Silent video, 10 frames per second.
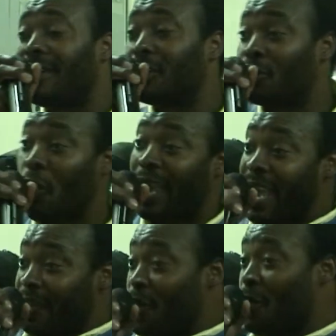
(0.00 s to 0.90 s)
So
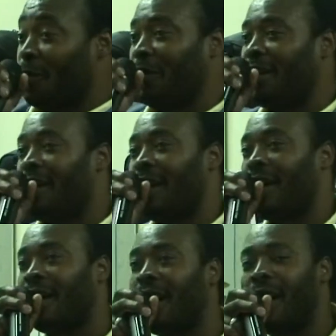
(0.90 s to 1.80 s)
can you.
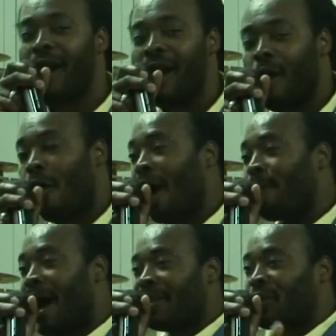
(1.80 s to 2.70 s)
Why
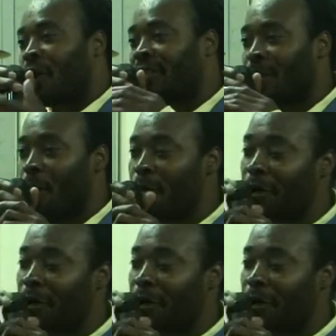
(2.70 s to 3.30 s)
am I untouchable?